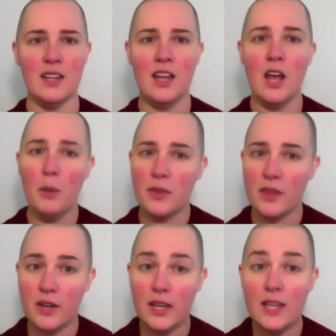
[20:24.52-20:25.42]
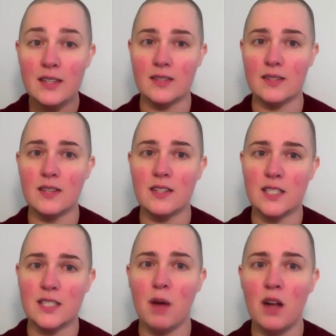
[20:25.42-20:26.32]
But there is a
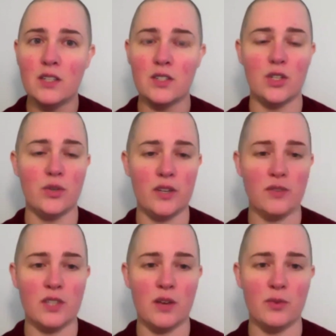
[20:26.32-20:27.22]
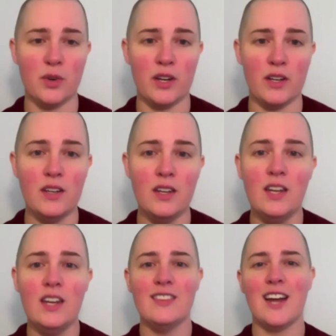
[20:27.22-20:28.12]
smaller degree of suffering
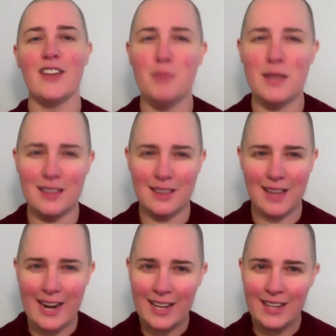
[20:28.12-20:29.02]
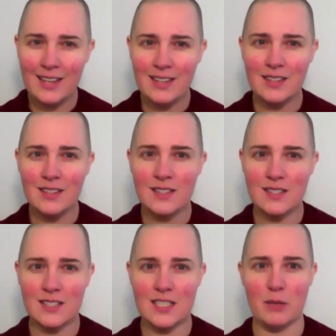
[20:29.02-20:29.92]
that I've been letting
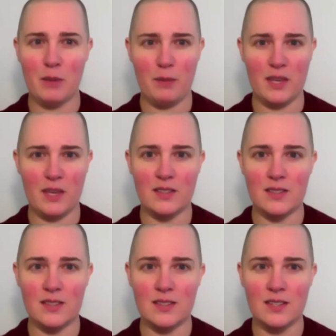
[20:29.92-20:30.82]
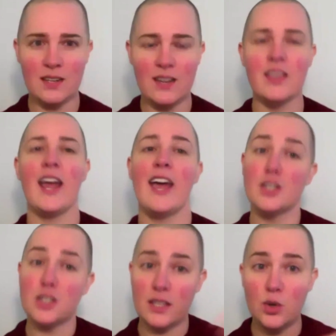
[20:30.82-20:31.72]
steal my peace, that I
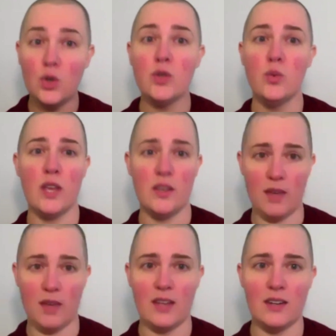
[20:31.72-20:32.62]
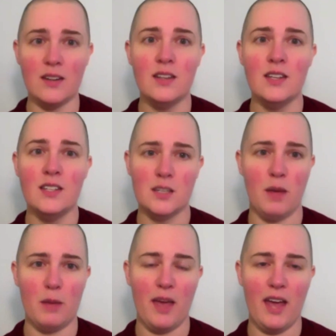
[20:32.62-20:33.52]
actually could weave in to
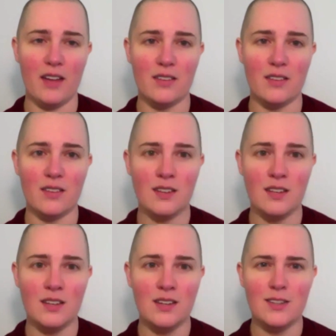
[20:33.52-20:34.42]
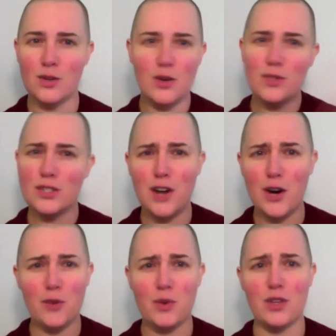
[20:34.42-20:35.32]
my path. So don't
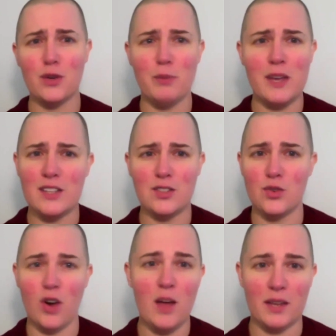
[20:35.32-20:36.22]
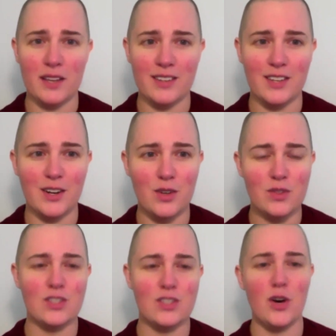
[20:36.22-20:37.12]
start with your biggest drama, don't
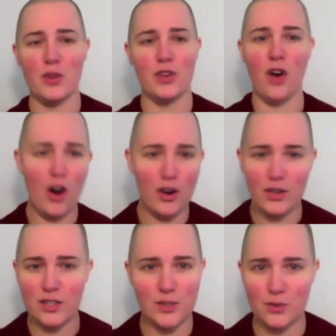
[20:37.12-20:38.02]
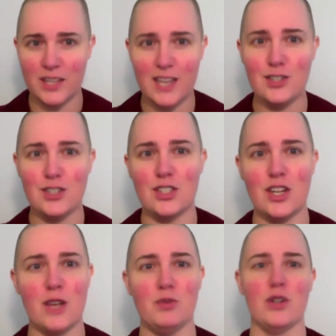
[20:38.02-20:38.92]
start with your hardest
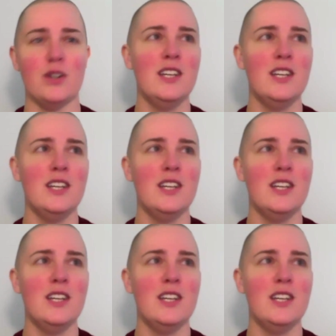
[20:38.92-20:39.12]
relationship, your